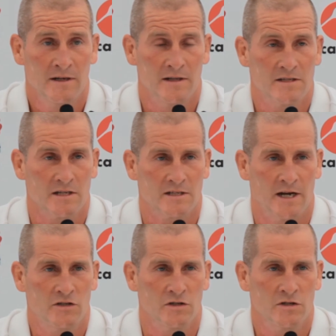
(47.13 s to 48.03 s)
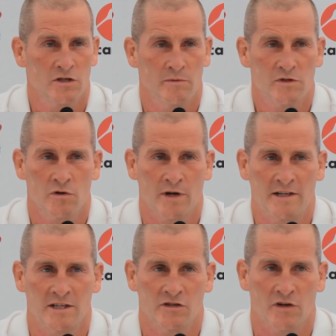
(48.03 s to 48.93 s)
in the Six Nations, you know, we scored
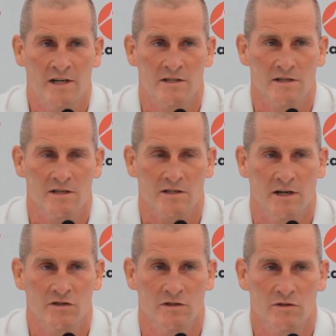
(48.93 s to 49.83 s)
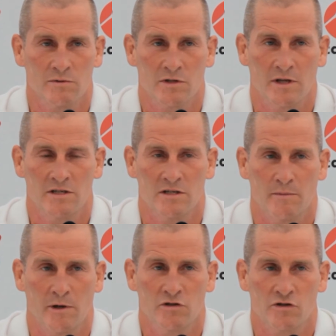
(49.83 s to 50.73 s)
18 tries in the Six Nations, which I think is
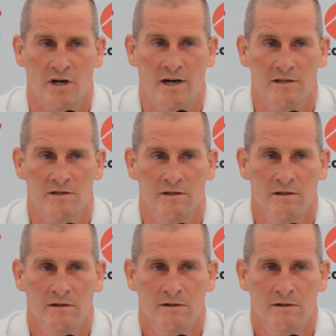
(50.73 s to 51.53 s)
the most tries